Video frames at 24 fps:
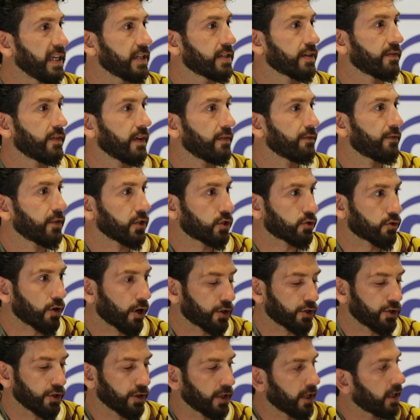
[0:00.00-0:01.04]
piece of
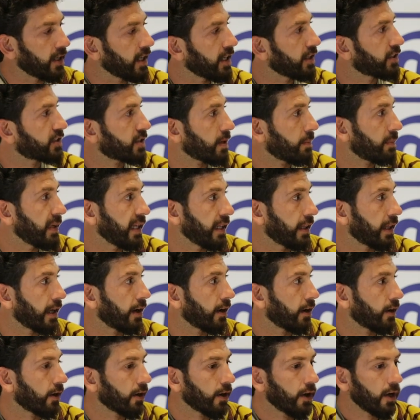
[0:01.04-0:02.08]
infrastructure that needs to be
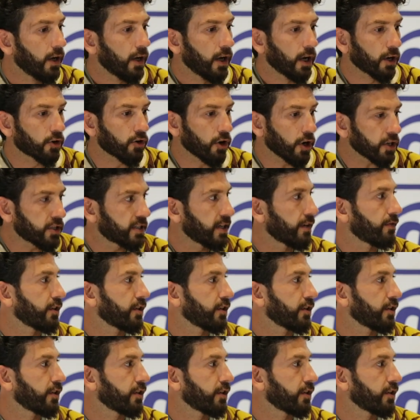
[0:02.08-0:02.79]
there across